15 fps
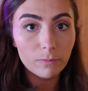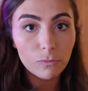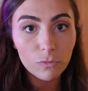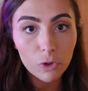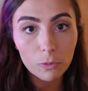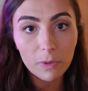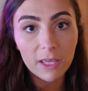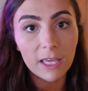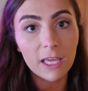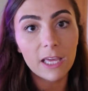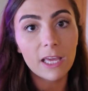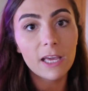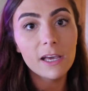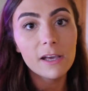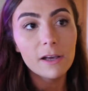room
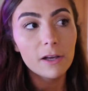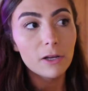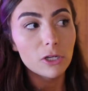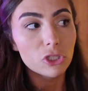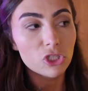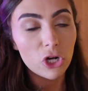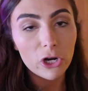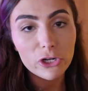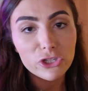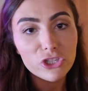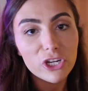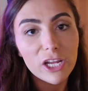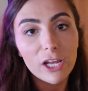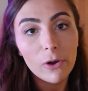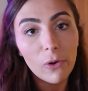key,
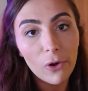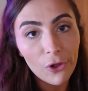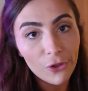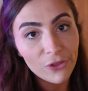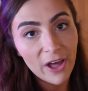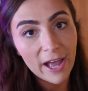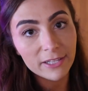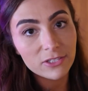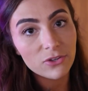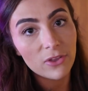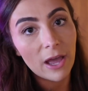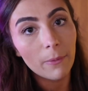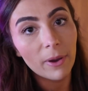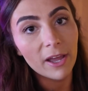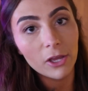charging, all that, so
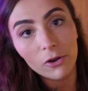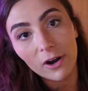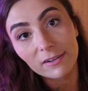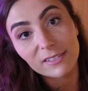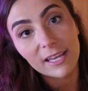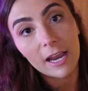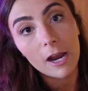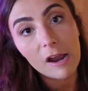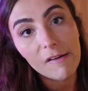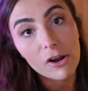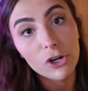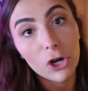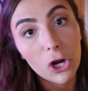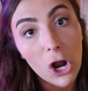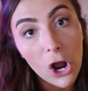that way you don't have to carry
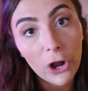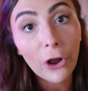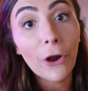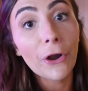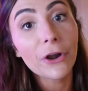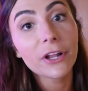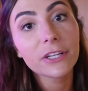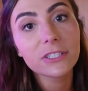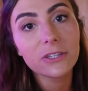around your card.